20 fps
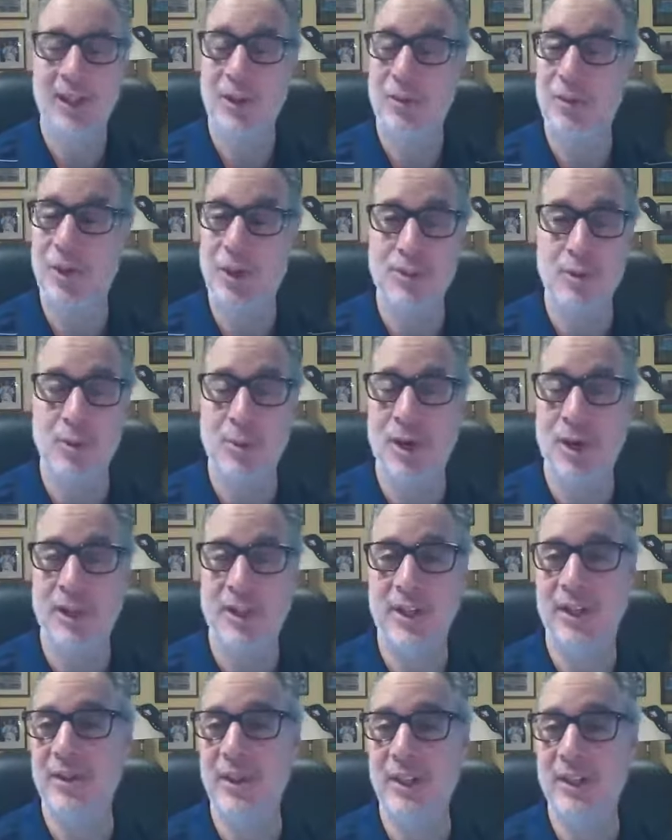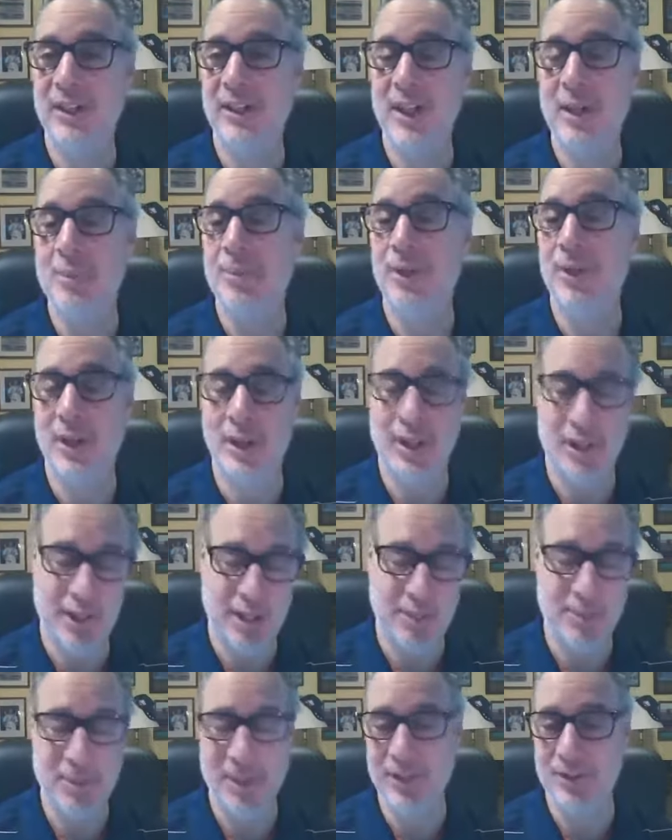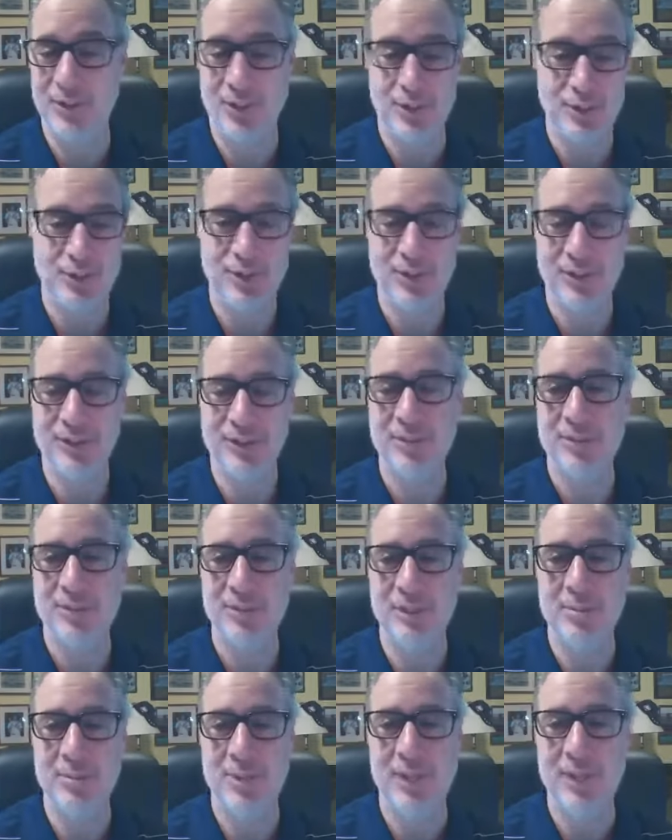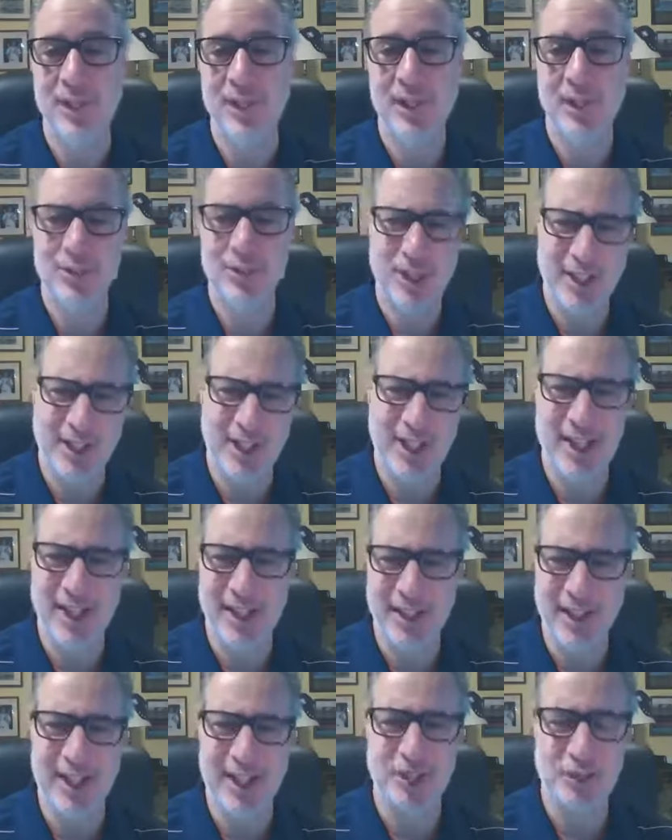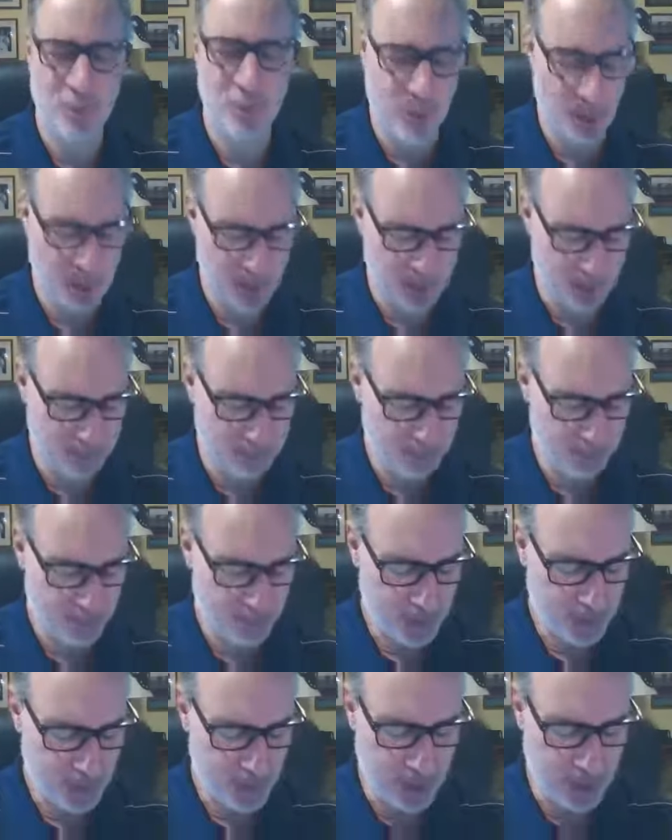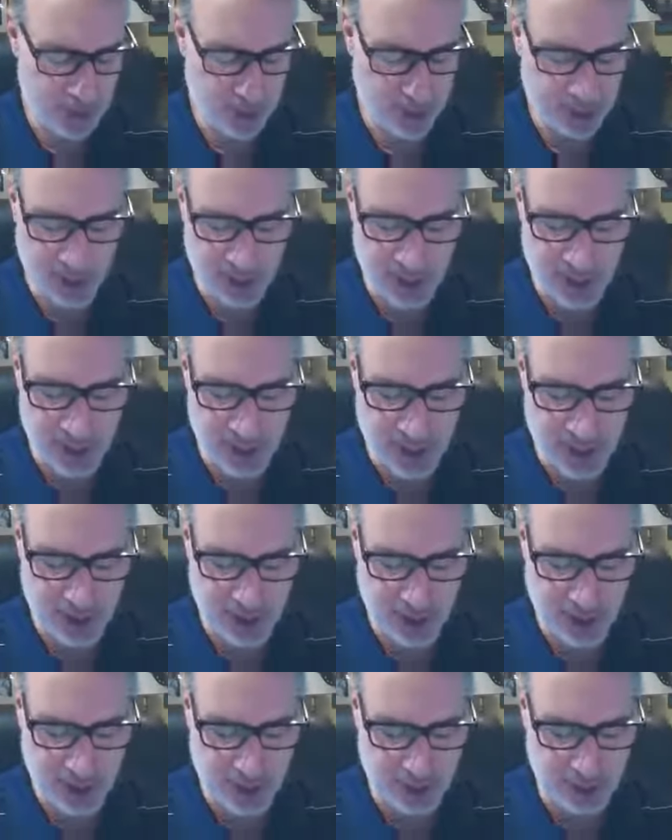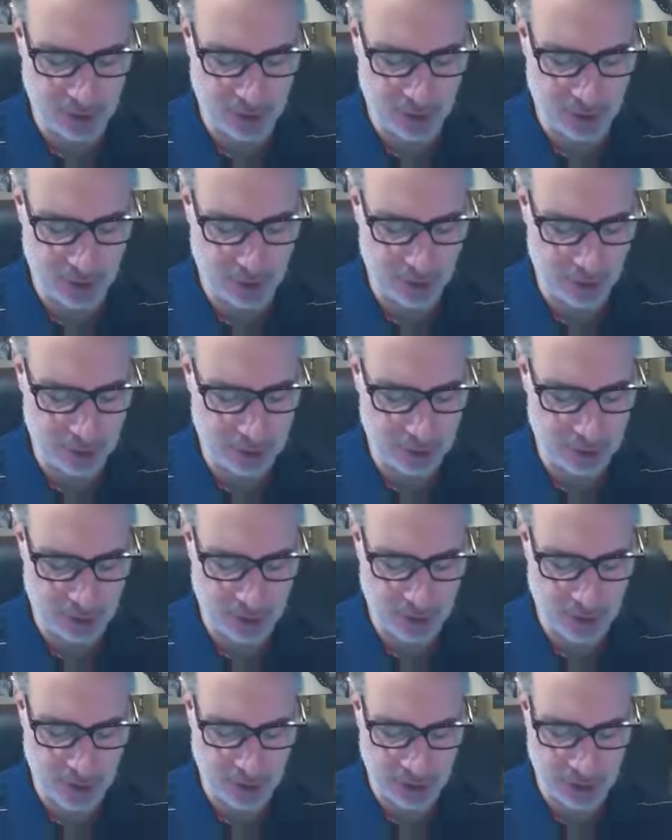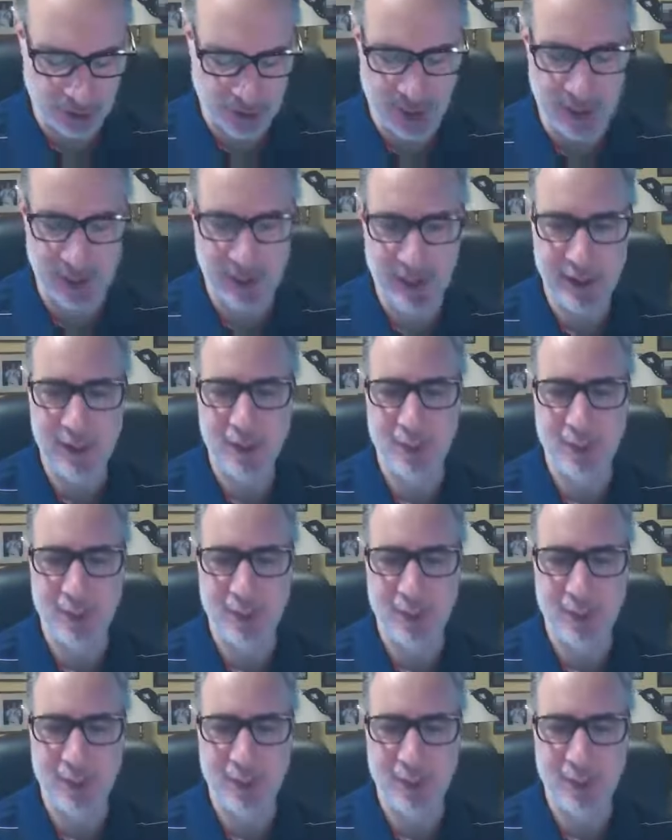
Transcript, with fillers: We're also walking around the neighborhood, keeping that social distancing, but trying to get out of the house walking. Uh, Sharon and I actually got to go to the grocery store yesterday.